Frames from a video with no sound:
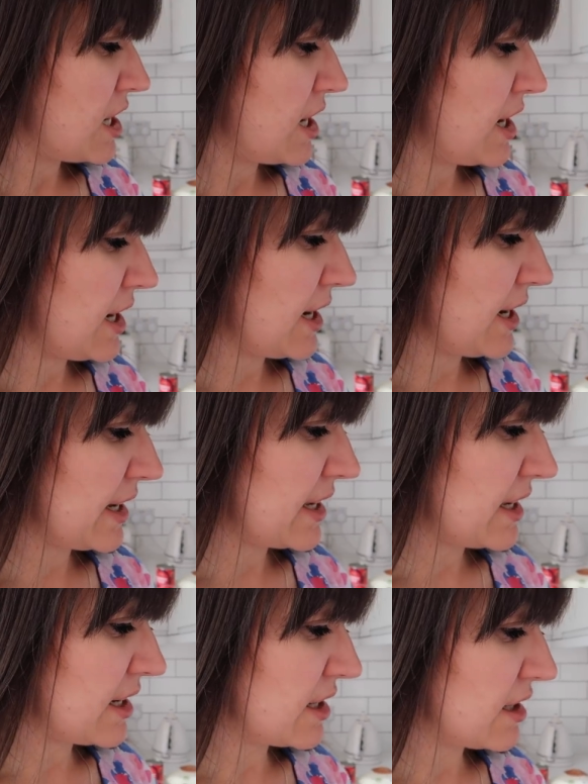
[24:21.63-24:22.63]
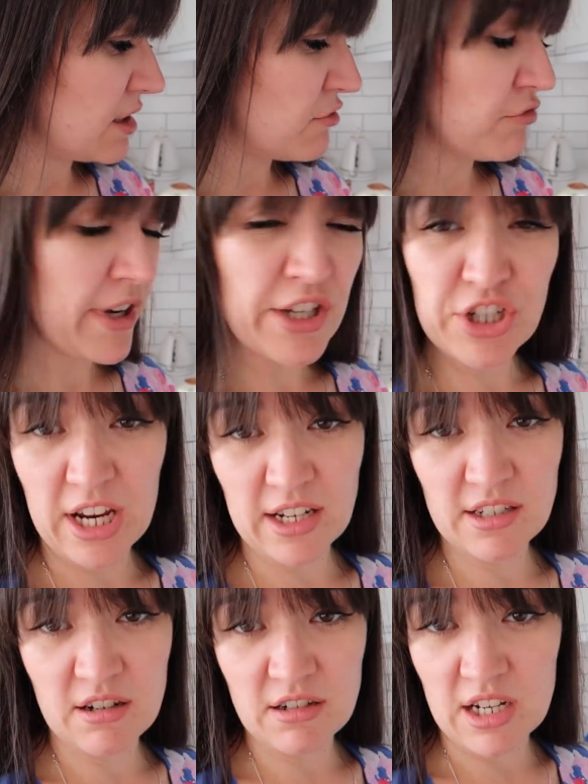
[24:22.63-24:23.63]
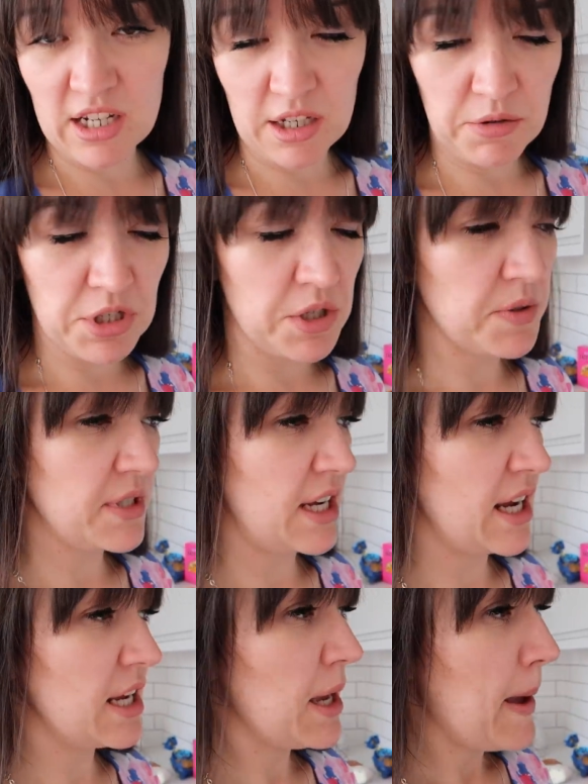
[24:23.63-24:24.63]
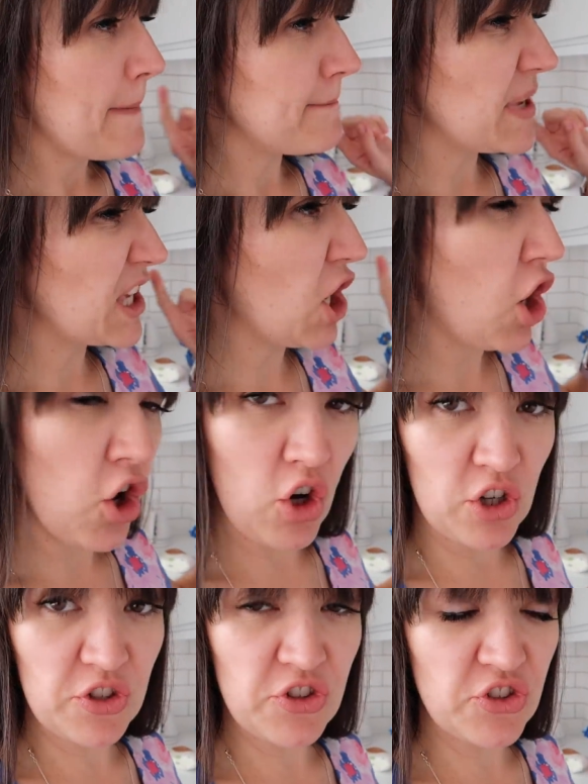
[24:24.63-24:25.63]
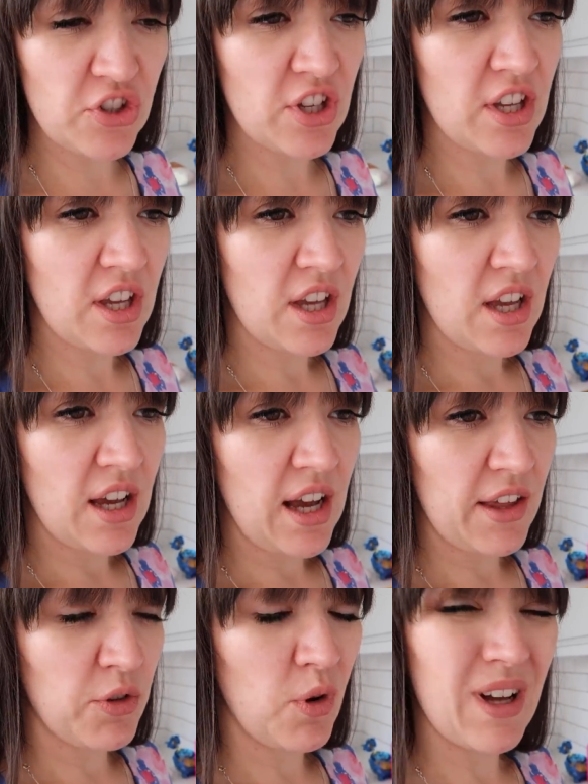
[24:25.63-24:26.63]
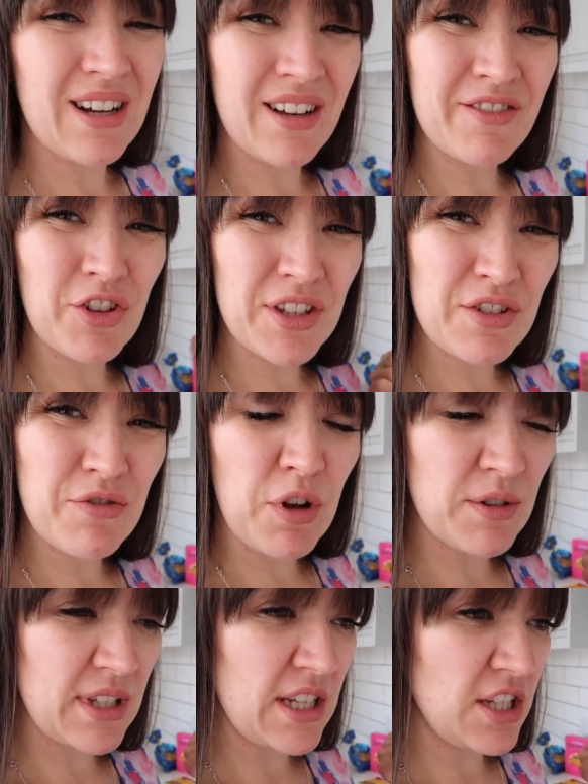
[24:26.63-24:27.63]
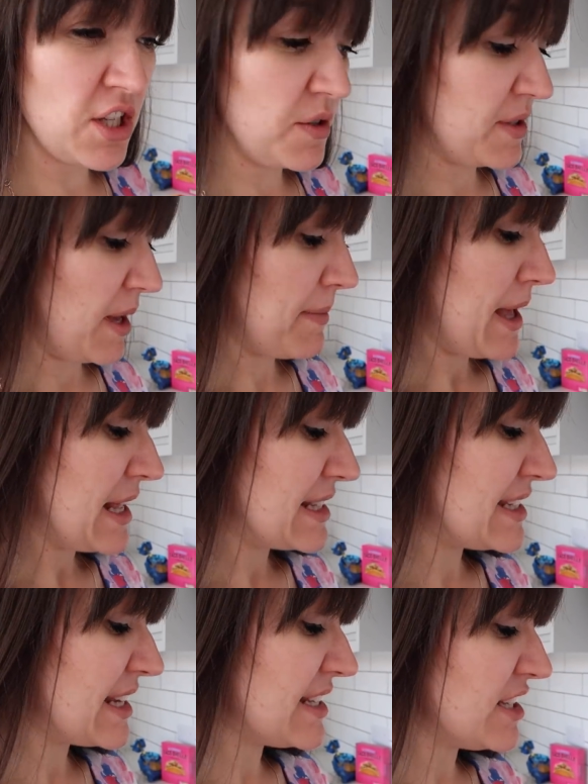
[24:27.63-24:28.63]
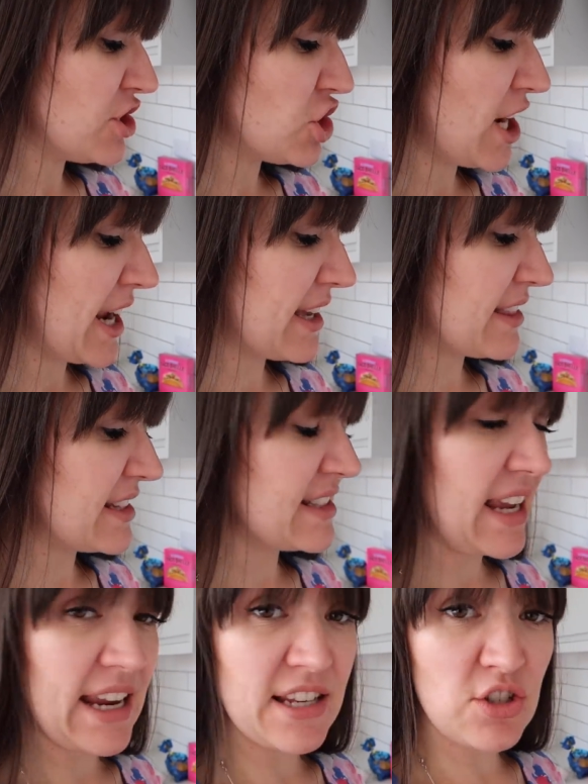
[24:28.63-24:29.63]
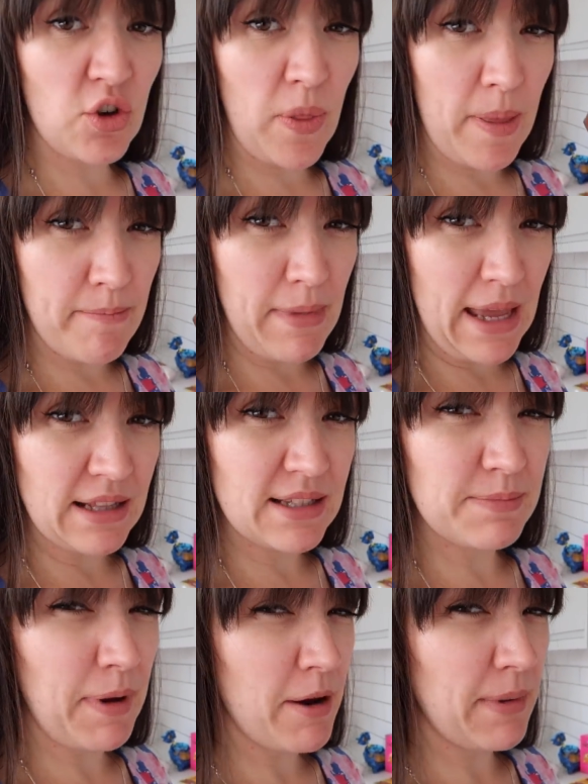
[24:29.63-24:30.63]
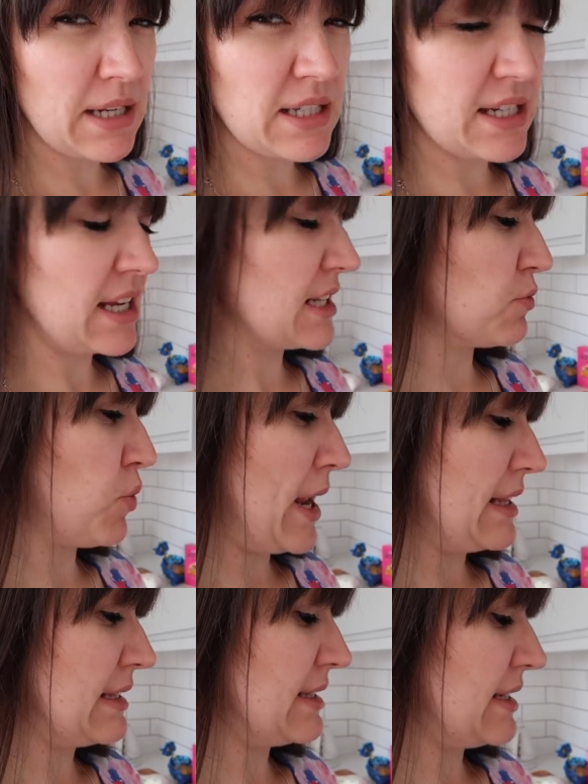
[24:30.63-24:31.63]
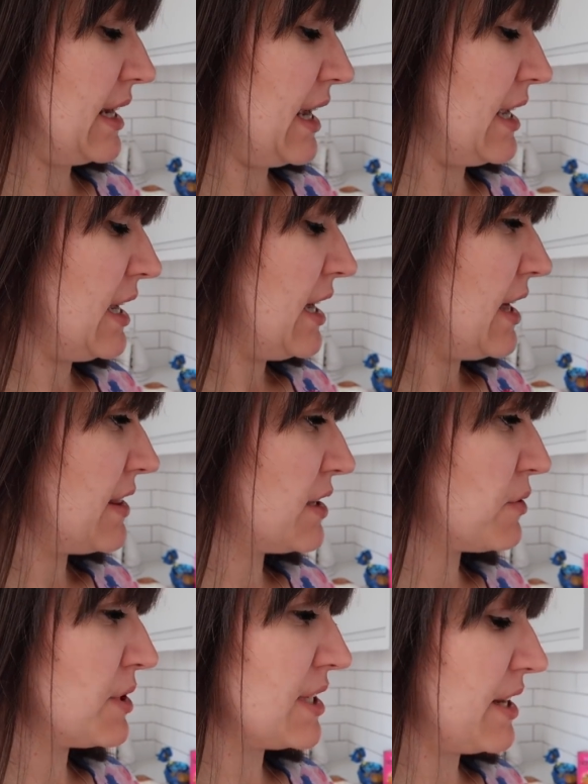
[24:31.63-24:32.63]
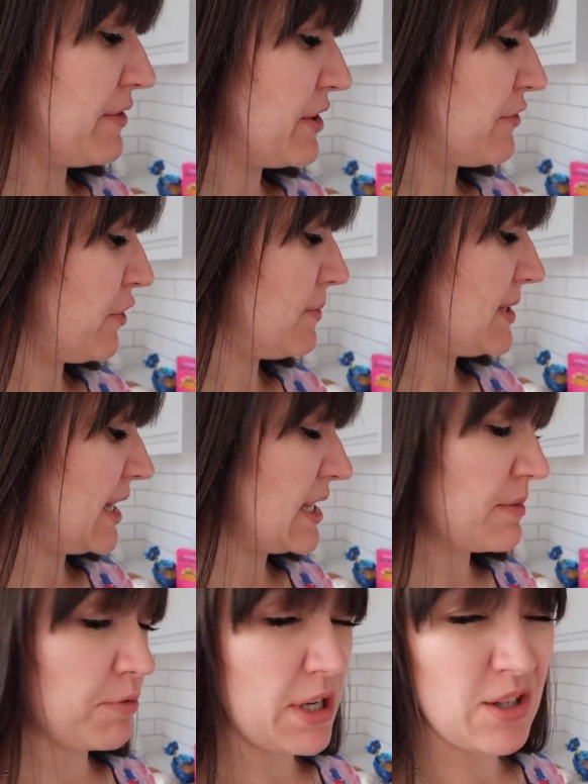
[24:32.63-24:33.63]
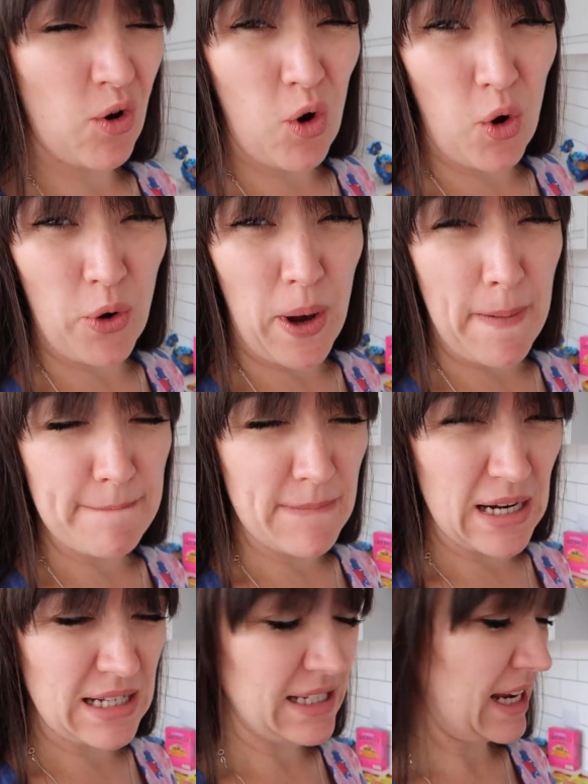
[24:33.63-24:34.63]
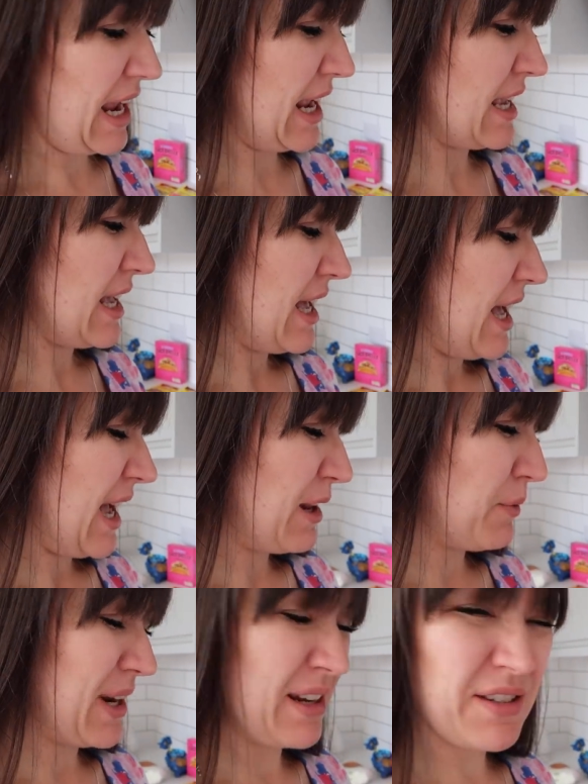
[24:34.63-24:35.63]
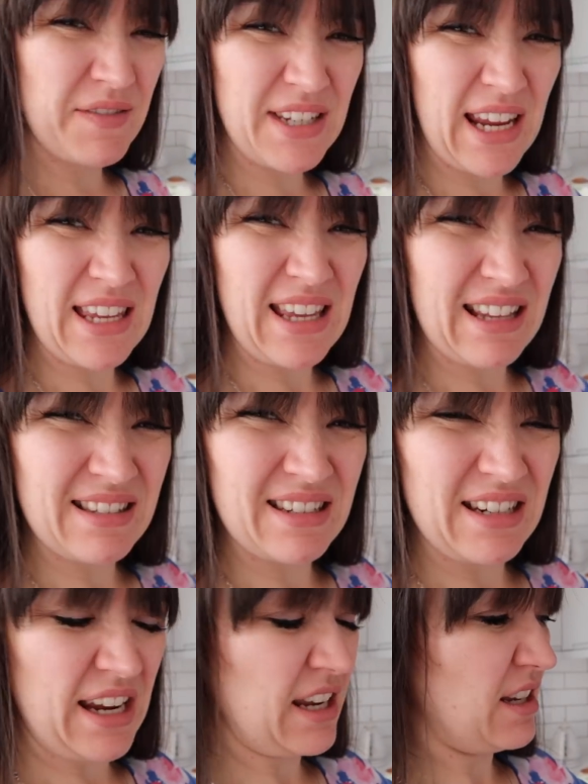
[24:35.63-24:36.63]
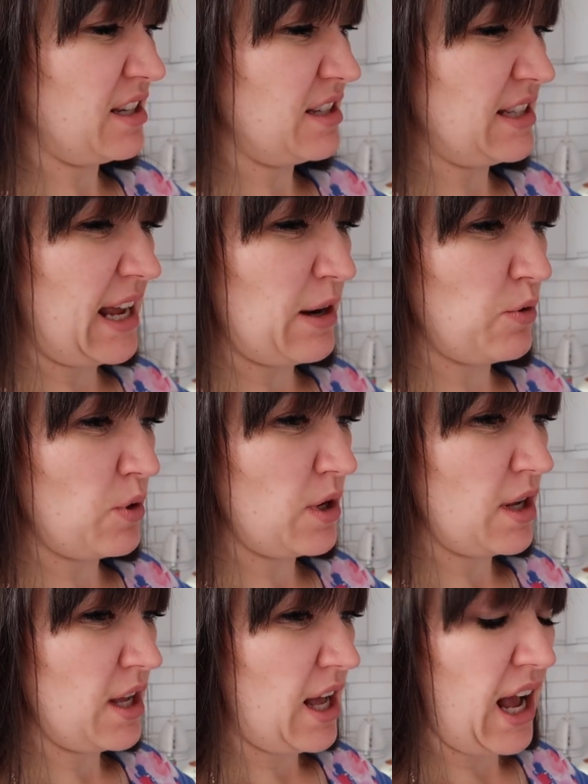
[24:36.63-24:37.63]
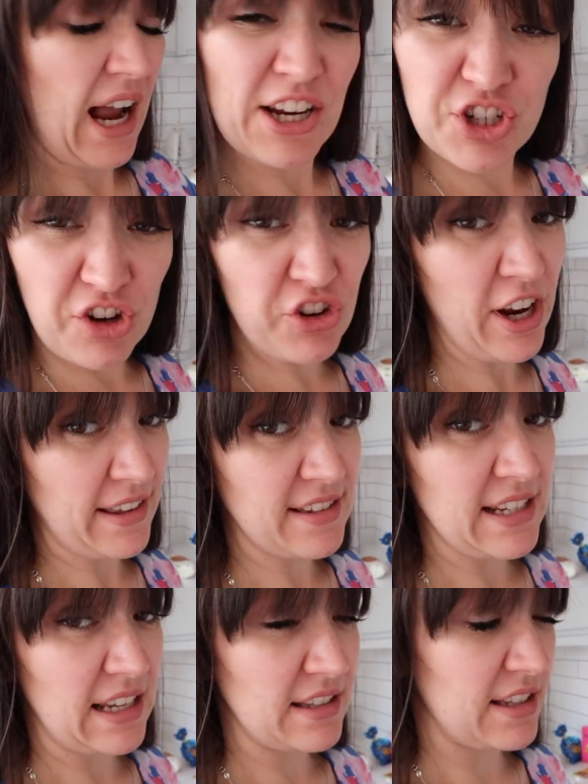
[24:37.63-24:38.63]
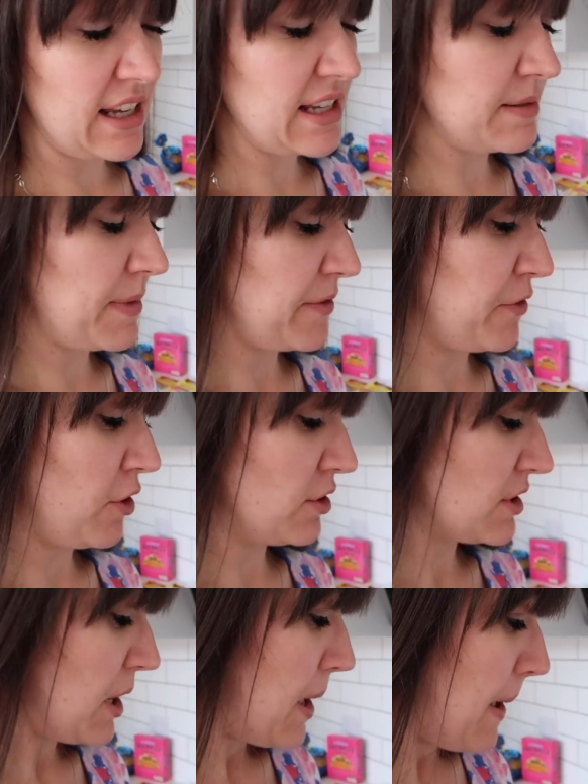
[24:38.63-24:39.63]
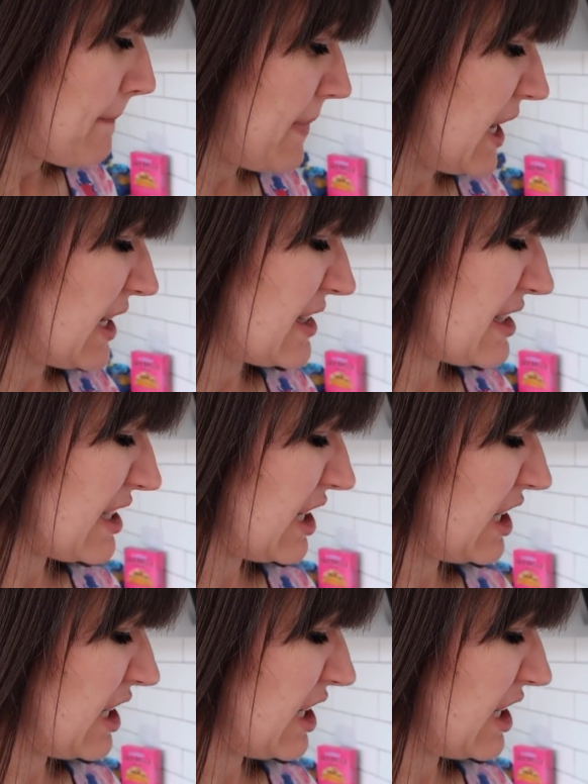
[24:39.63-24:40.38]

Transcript: I rejigged our Taco Tuesday because I thought, oh, I've got these rolls, I need to use that. Didn't check the date on the mince. Bear in mind, today is Wednesday. This was delivered from Sainsbury's on Monday, and it went out of date yesterday. Now, I should have checked the date, so that is my fault. But